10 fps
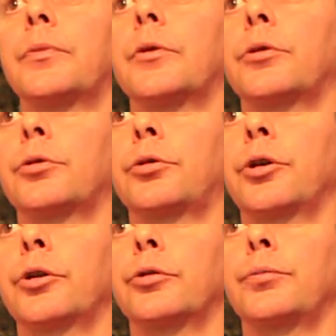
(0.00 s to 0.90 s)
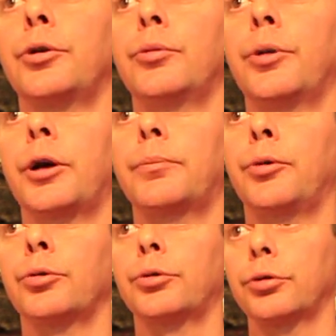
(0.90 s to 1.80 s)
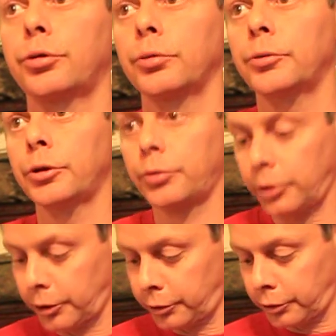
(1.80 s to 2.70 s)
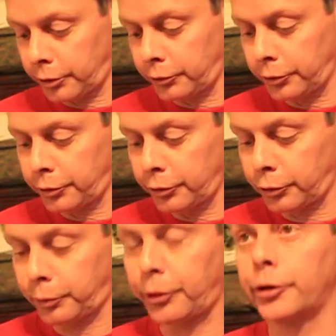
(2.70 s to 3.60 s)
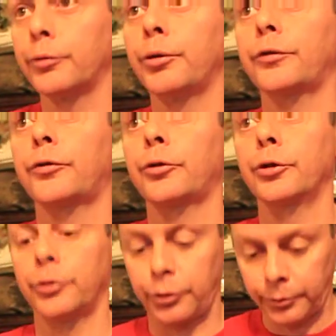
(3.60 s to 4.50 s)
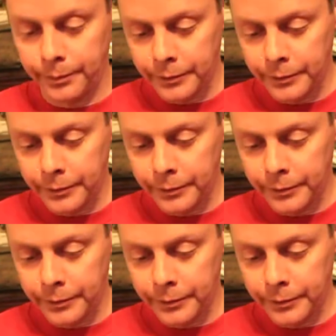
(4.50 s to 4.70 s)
It's a standard blowback bolt system. That's why I said there is no spring or buffer in here.